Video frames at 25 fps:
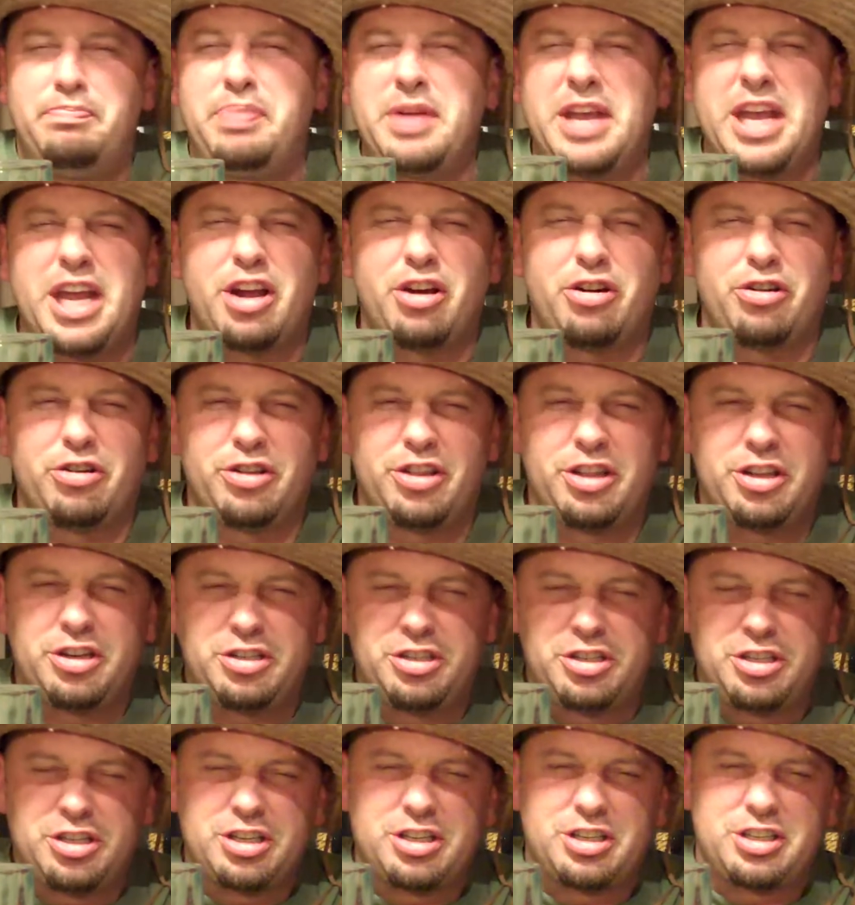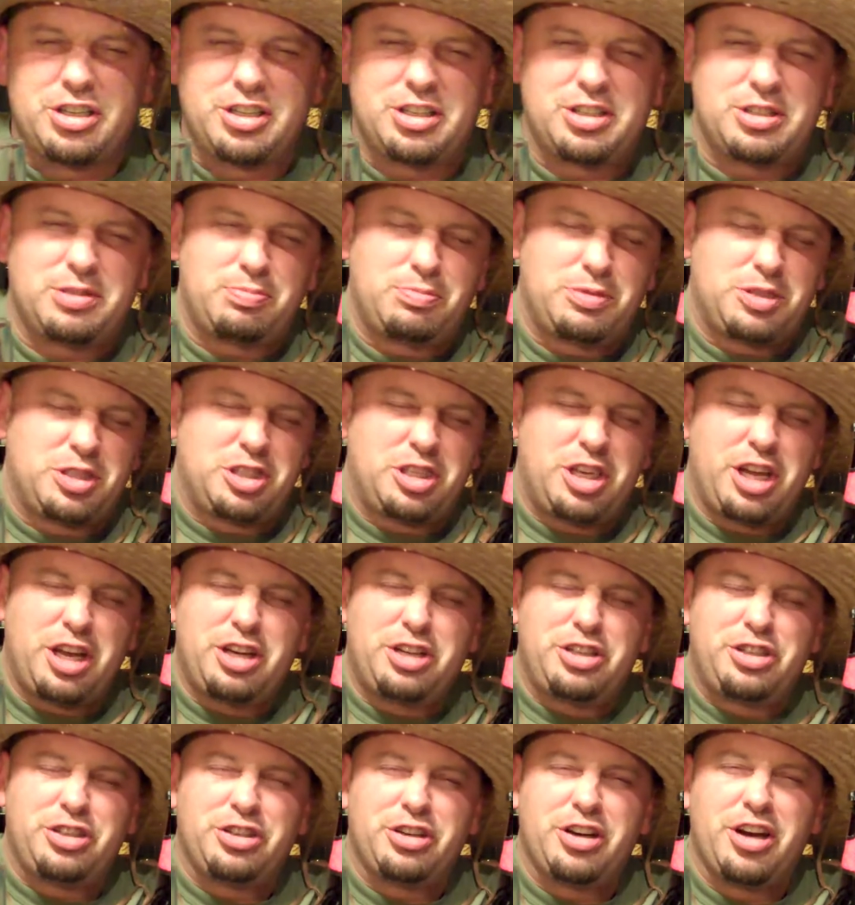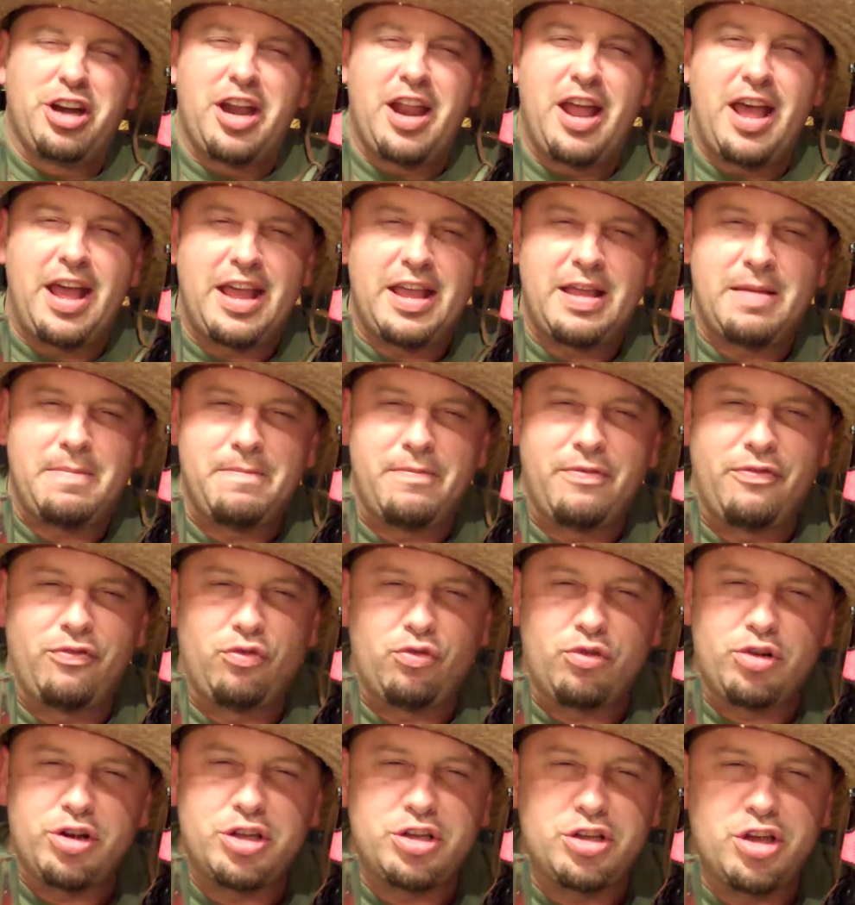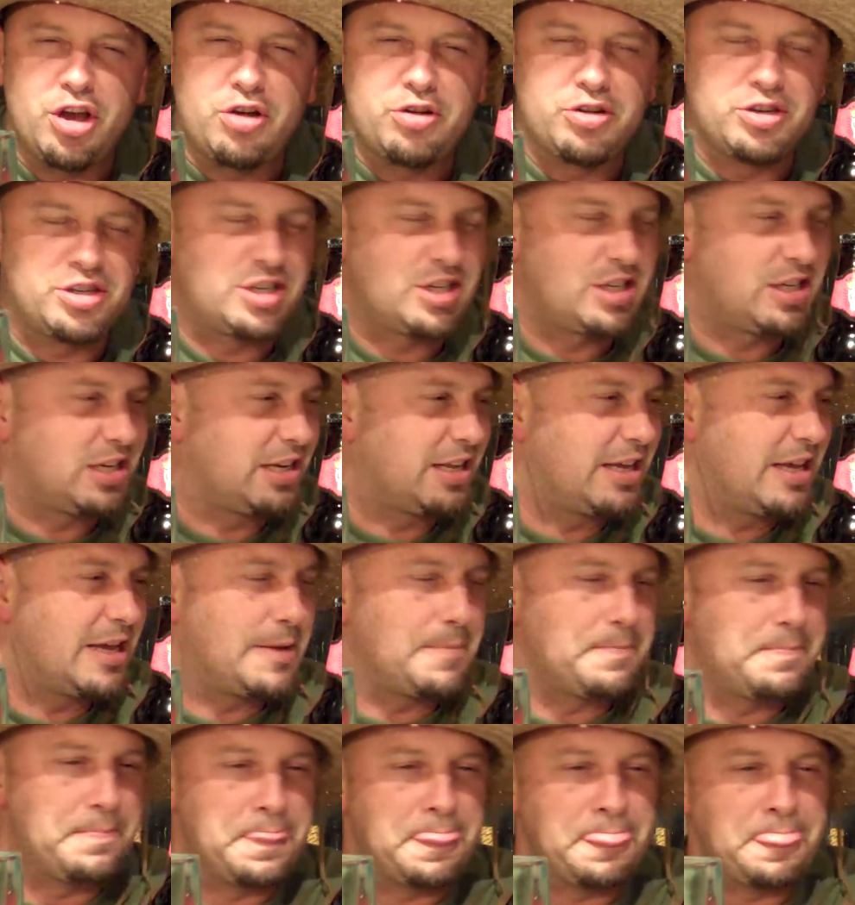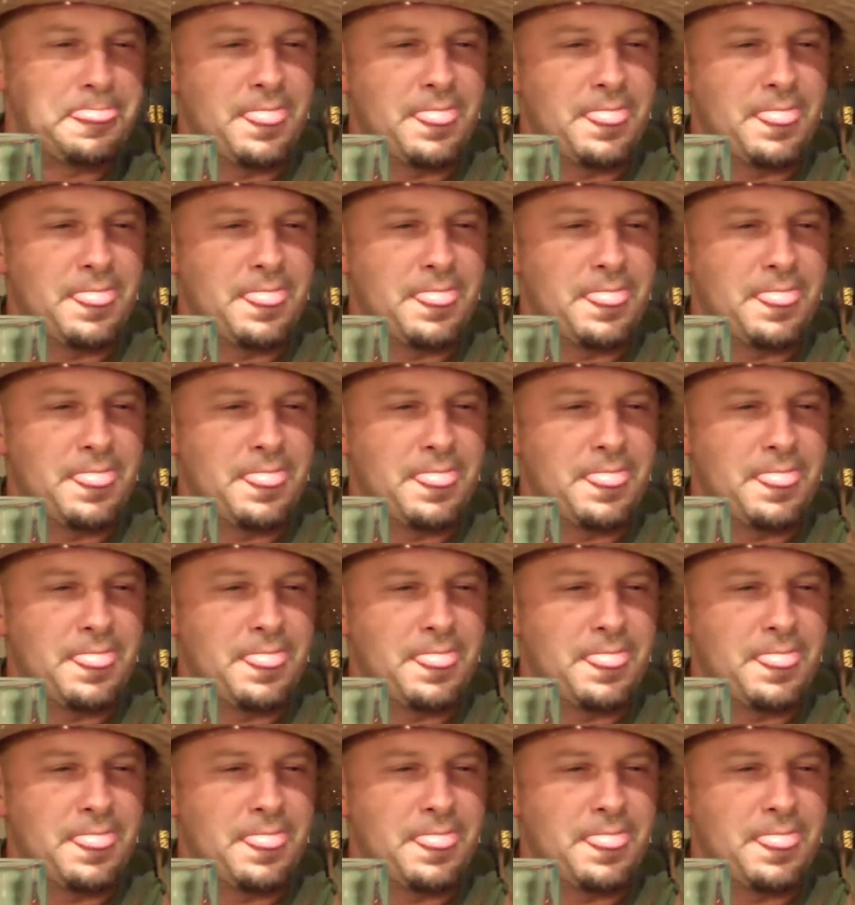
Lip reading: beer that just says your name before you go to sleep.